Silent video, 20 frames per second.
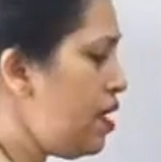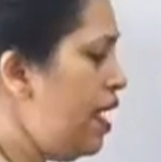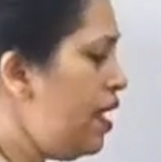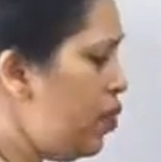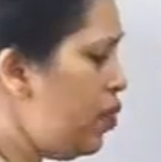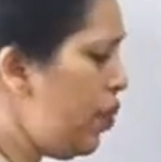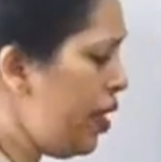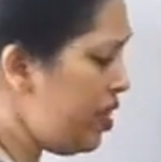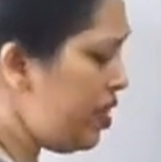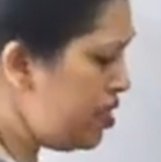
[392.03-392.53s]

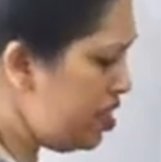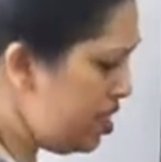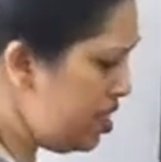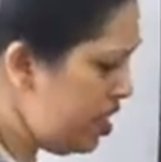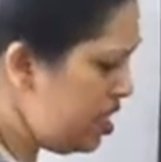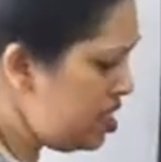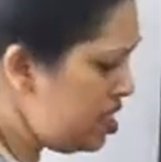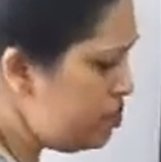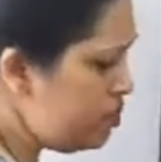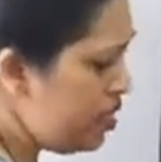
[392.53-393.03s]
And when
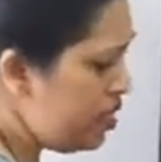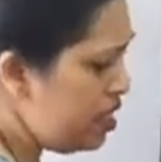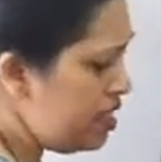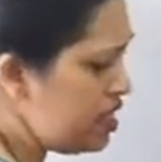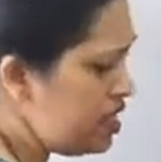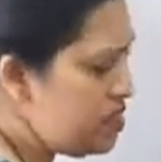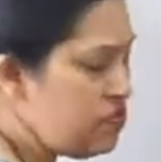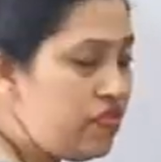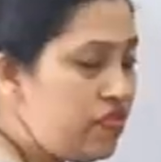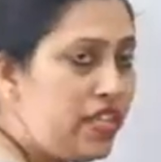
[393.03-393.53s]
these
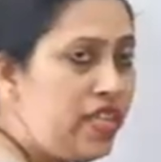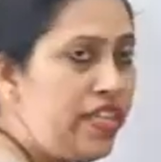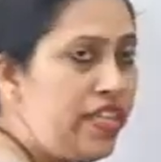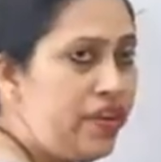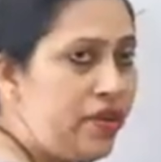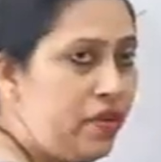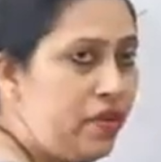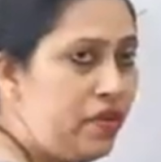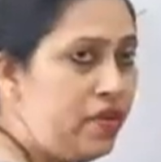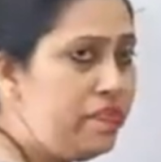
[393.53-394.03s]
blood is filled
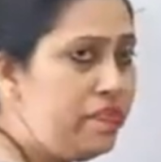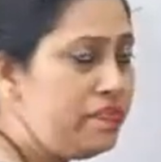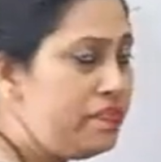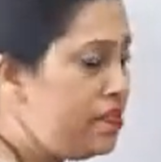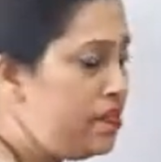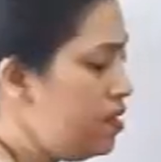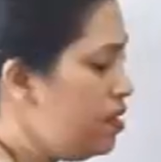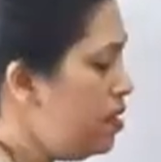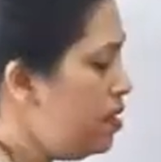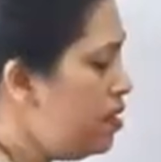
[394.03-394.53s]

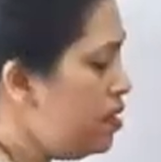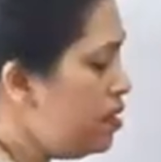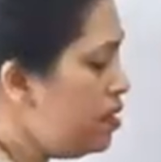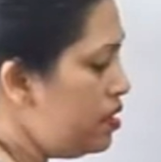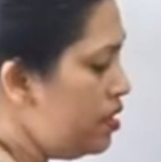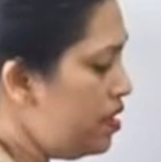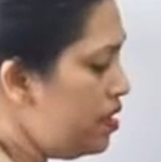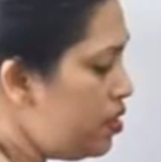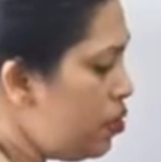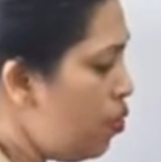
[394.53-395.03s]
here,
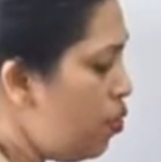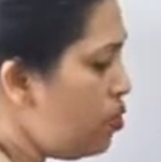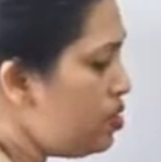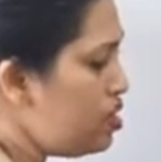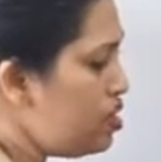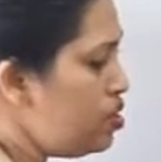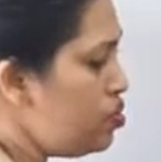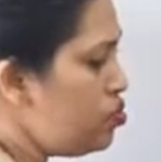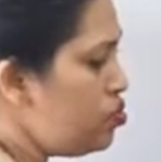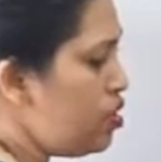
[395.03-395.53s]
it
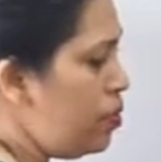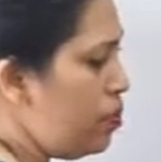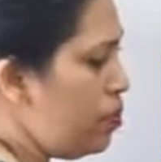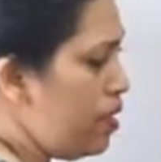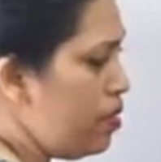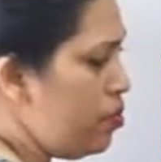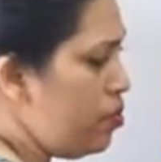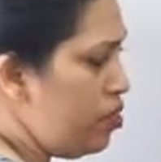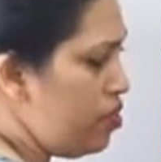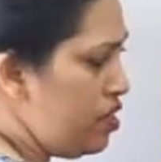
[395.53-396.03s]
goes into the
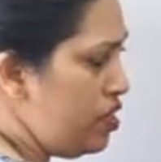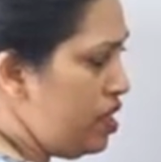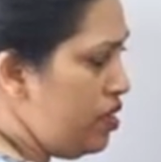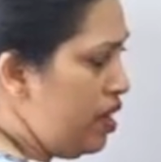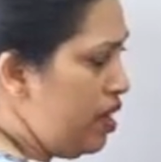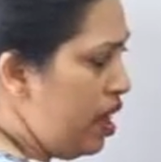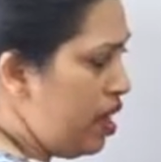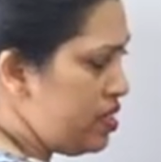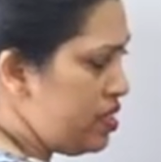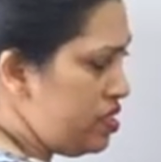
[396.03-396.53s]

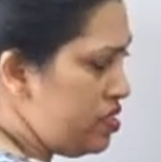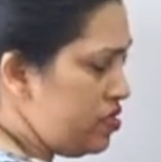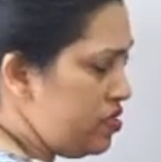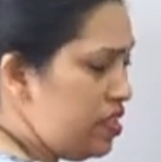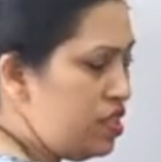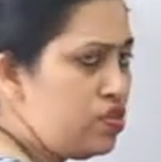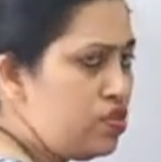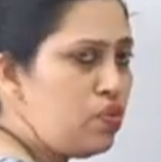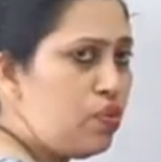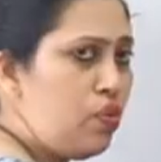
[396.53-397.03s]
pulmonary
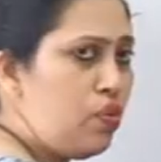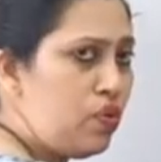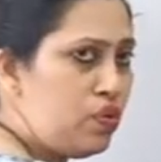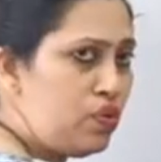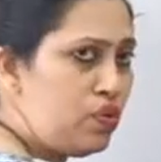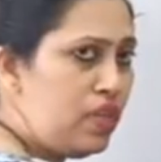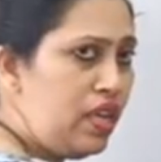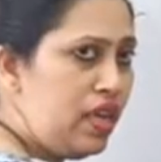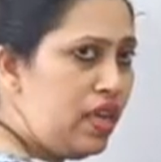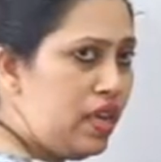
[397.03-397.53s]
artery to
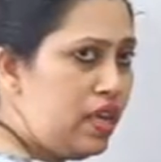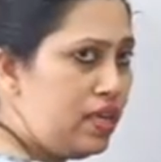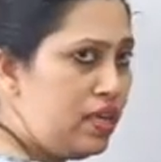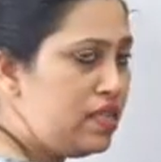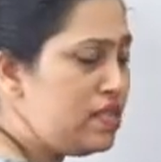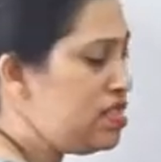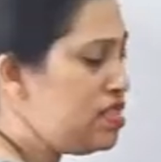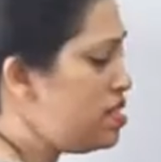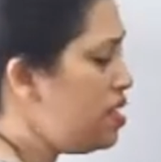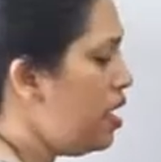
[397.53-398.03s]
go to the
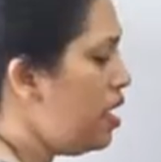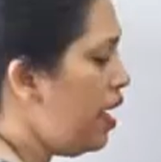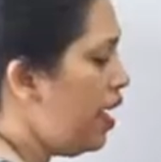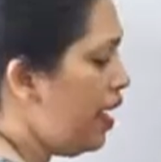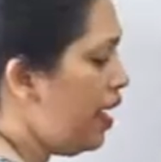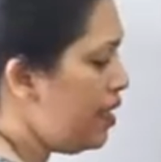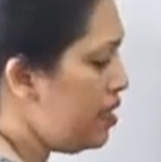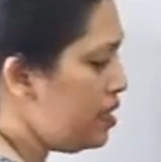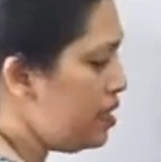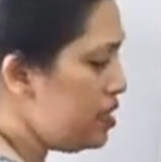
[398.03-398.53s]
lungs,
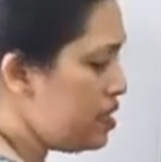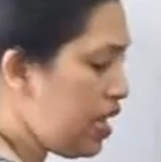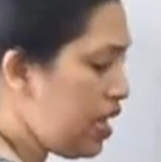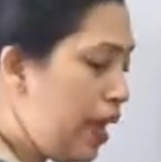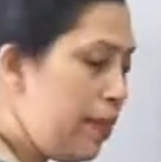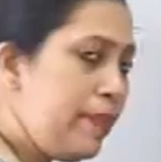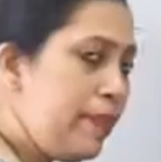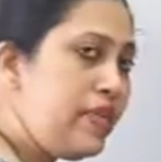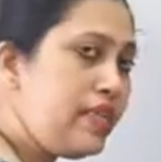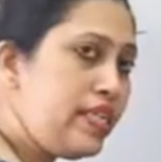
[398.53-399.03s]
and
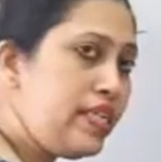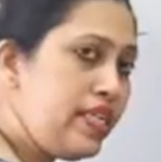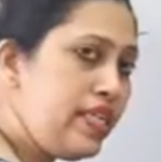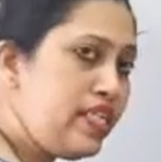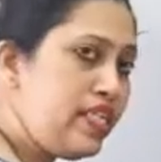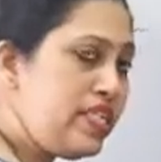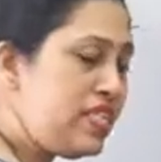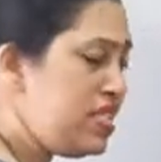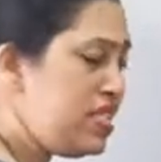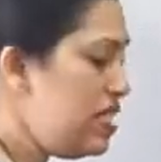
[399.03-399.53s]

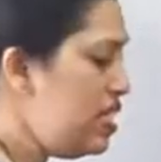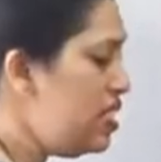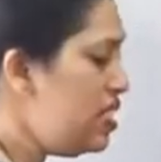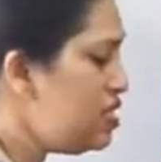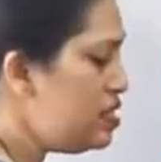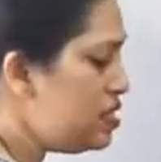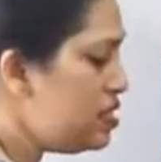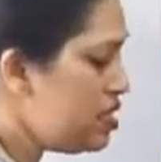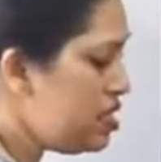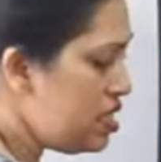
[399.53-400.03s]

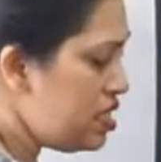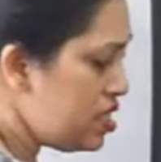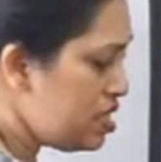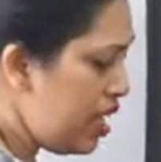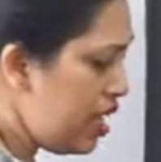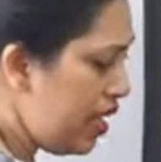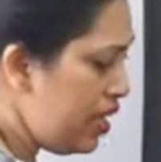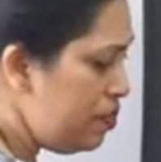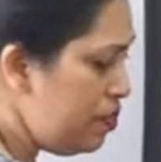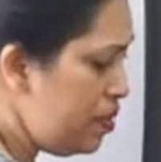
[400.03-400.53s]
simultaneously this
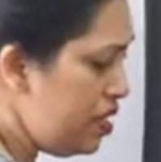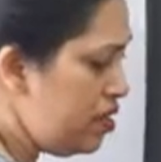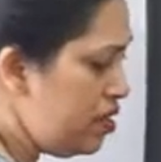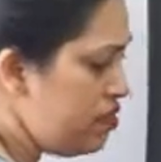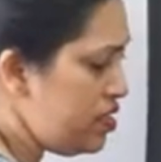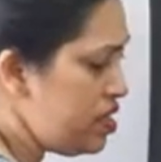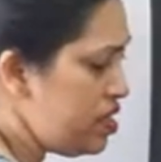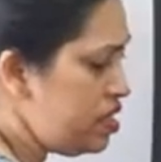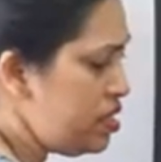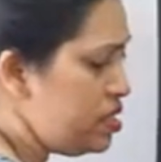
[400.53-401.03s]
side
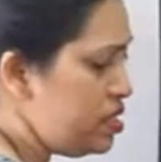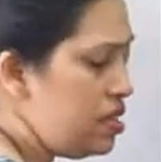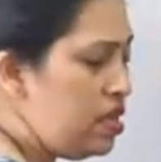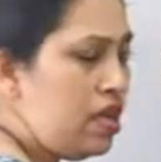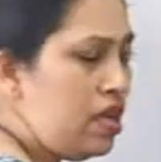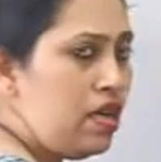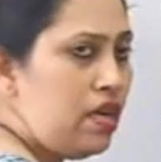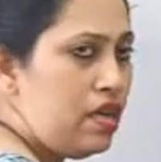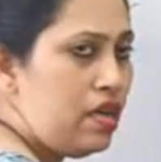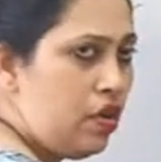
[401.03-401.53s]
blood, which is
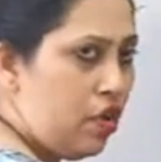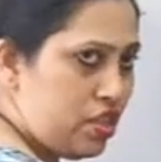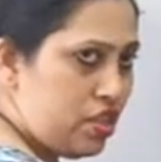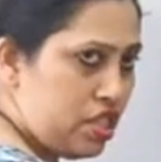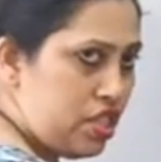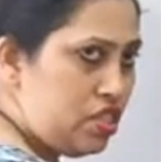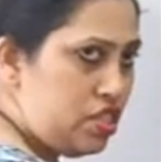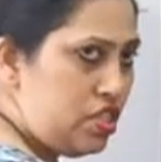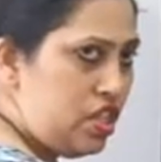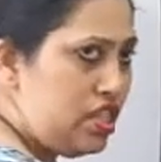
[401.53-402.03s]

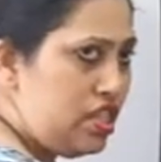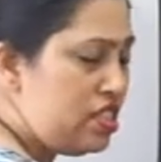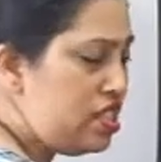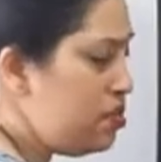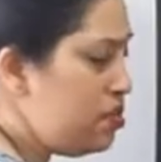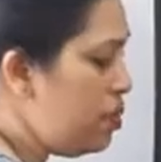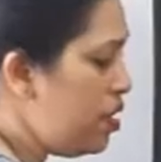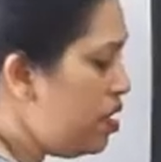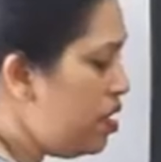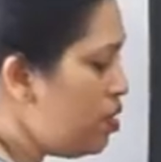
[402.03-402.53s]

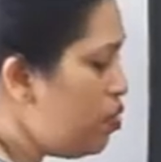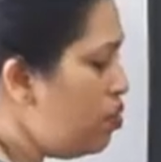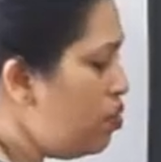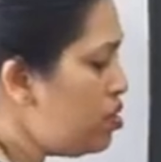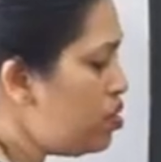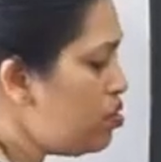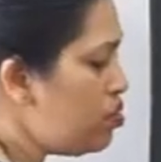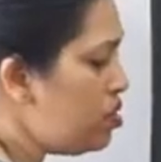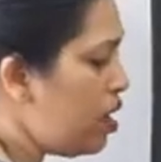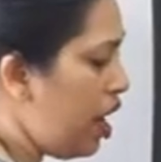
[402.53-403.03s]
oxygenated blood,
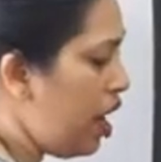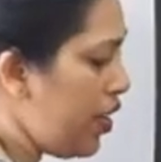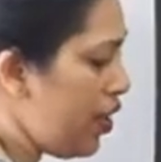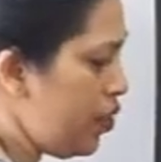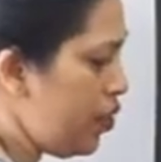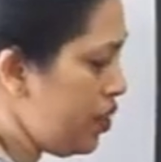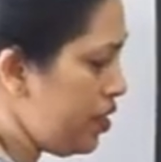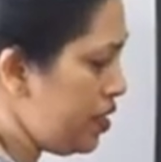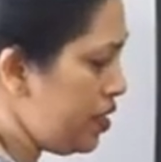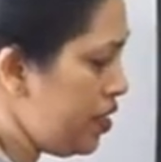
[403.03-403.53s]
goes to the
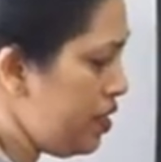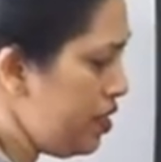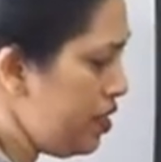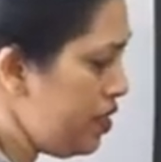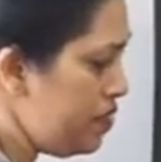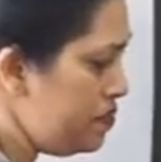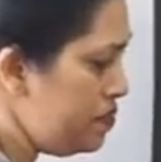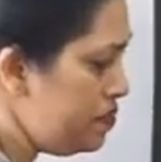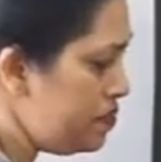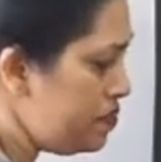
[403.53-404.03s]

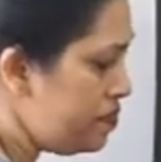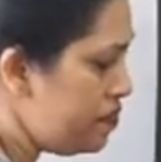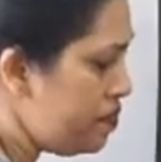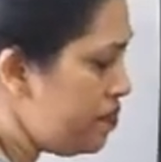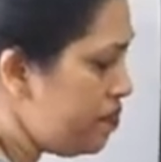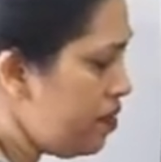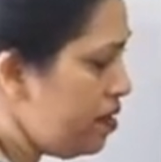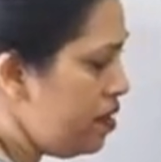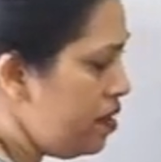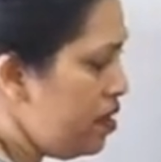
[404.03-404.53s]
aorta
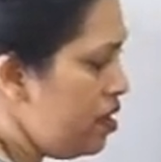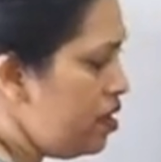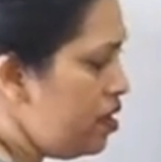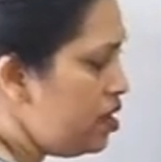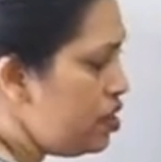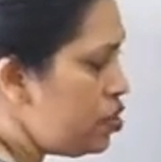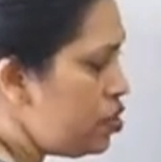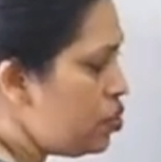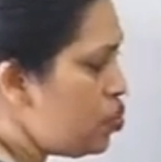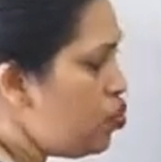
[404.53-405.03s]

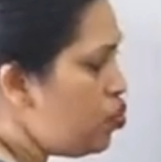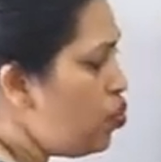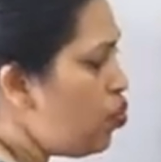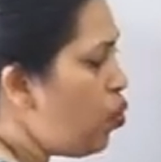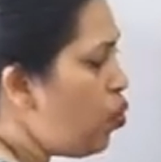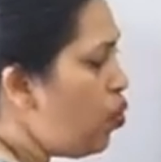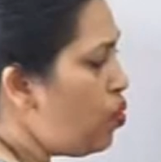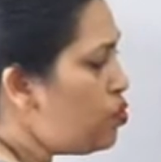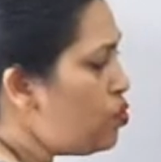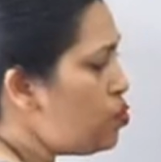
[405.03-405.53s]
to
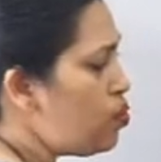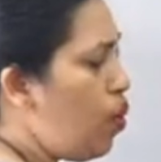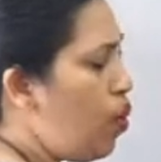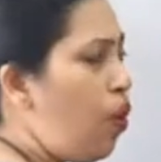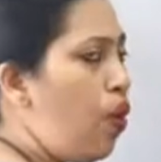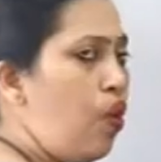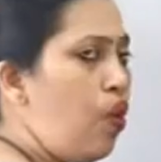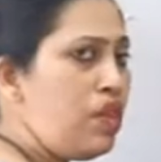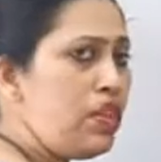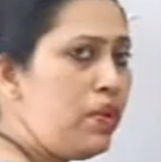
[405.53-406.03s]
go to
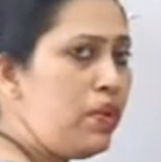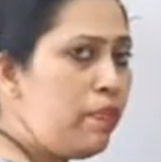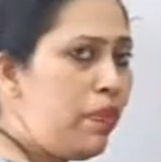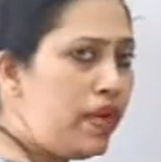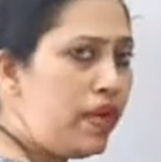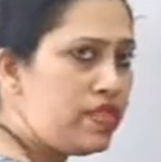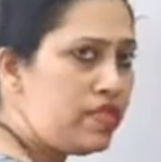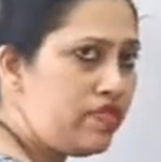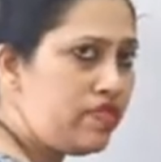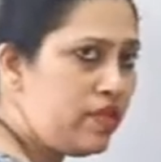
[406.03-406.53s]
all the
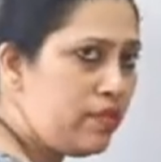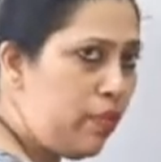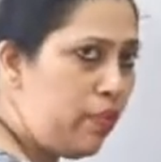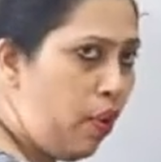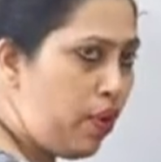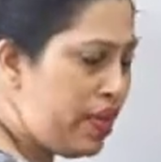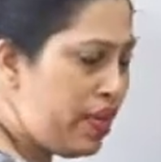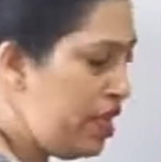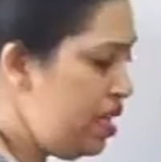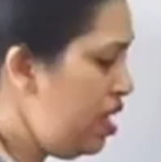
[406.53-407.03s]
parts of the
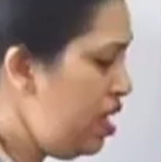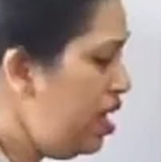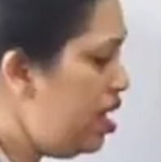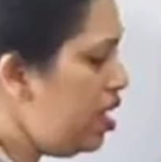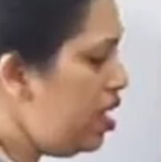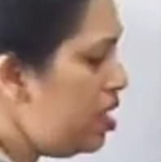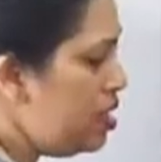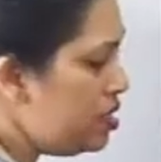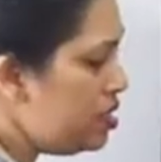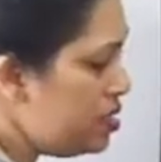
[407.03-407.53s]
body.